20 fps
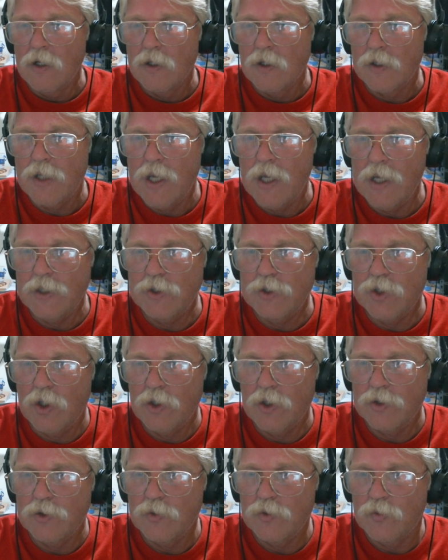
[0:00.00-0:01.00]
Okay,
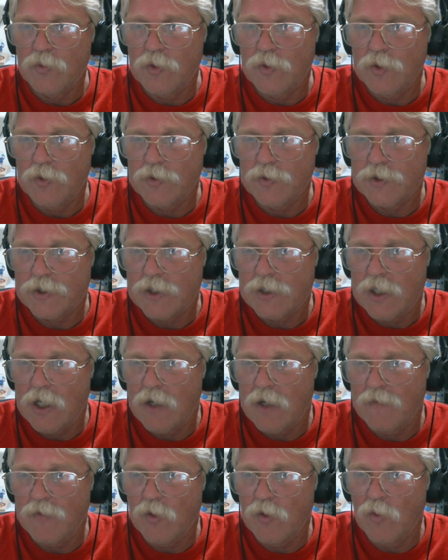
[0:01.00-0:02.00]
John DeRoos,
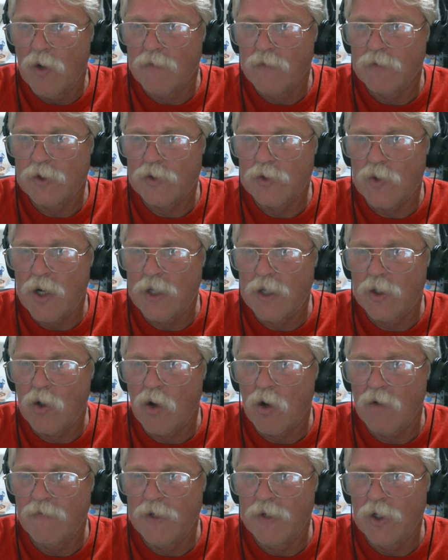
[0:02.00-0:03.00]
have you ever tried
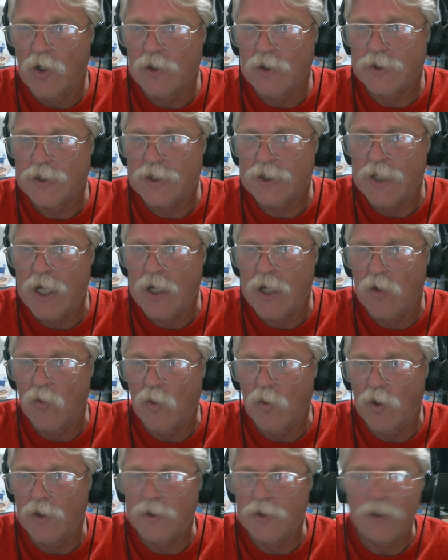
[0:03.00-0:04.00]
carving on snake
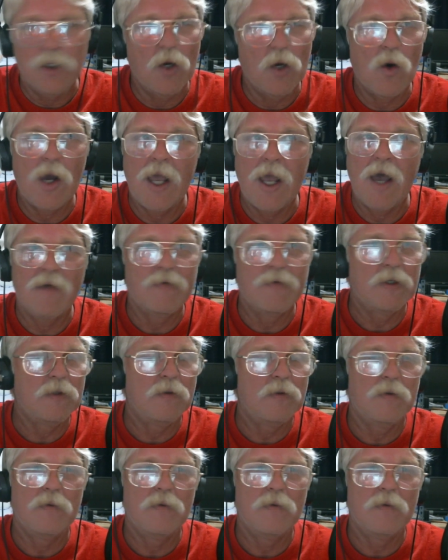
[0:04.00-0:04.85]
wood? No, I haven't.